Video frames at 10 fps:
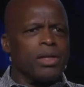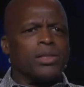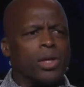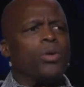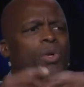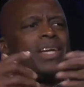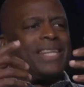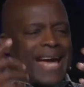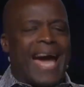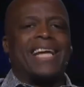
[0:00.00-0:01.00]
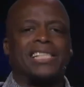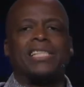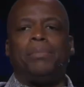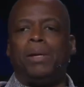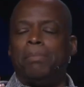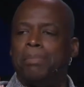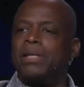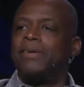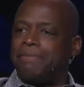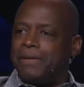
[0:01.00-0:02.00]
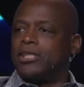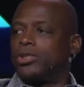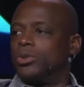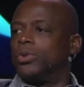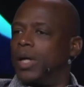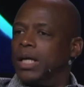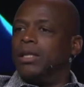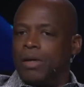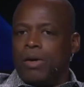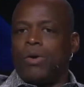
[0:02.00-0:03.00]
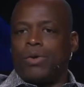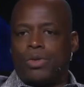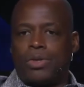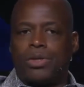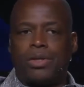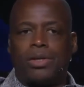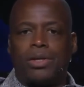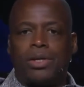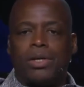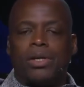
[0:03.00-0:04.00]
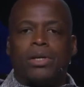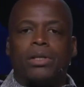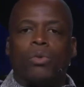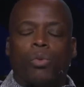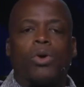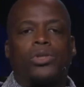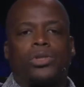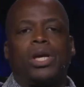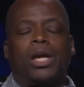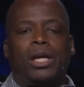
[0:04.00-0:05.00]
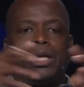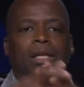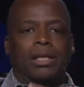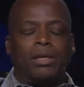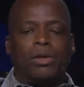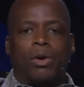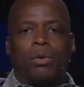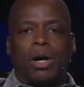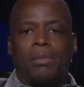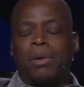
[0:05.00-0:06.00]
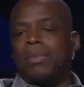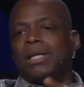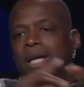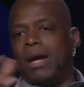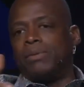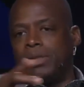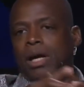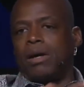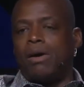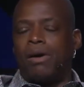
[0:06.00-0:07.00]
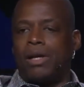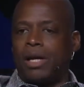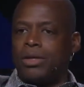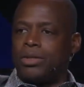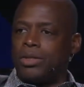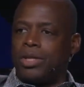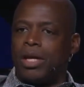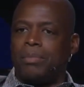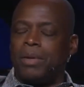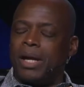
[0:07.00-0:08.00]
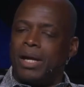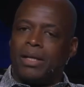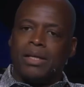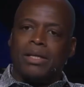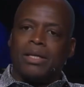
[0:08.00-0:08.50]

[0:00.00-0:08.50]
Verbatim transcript: so that we can actually be beneficial in the earth. The worst thing, you know, I remember my dad was an alcoholic. I used to think, man,